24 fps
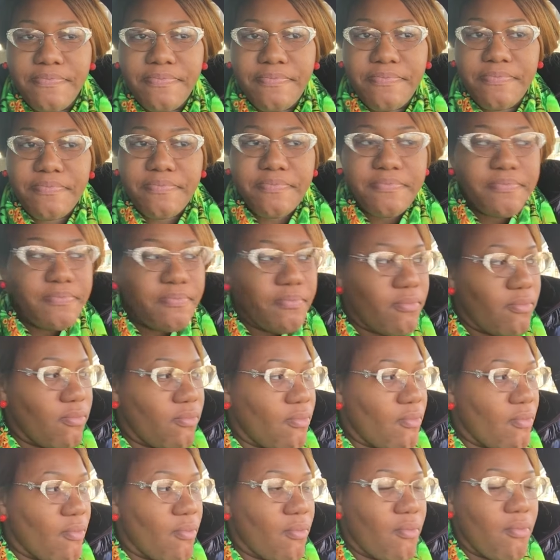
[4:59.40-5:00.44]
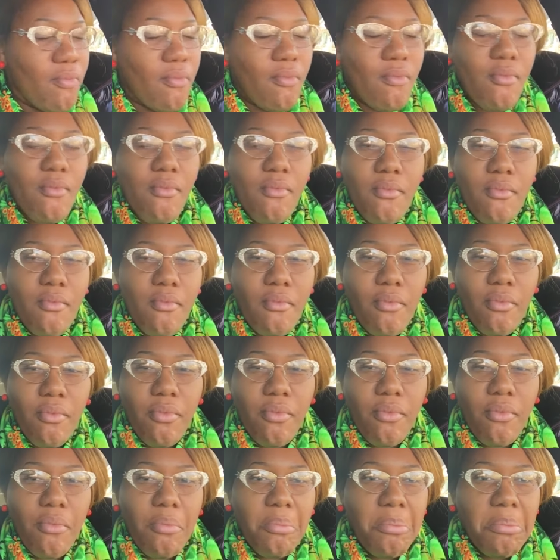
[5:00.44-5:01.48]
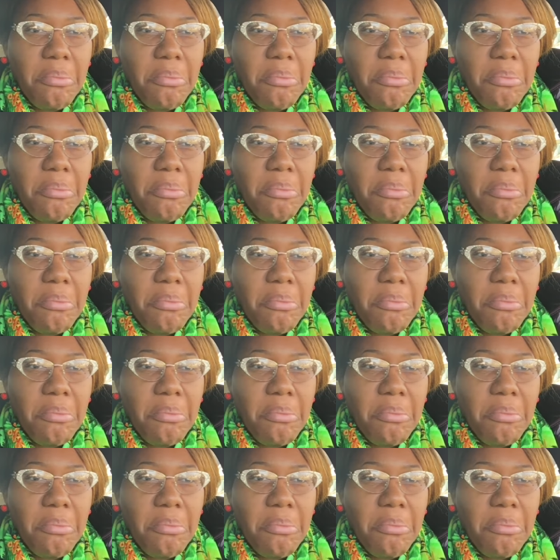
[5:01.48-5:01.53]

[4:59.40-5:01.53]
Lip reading: [no speech]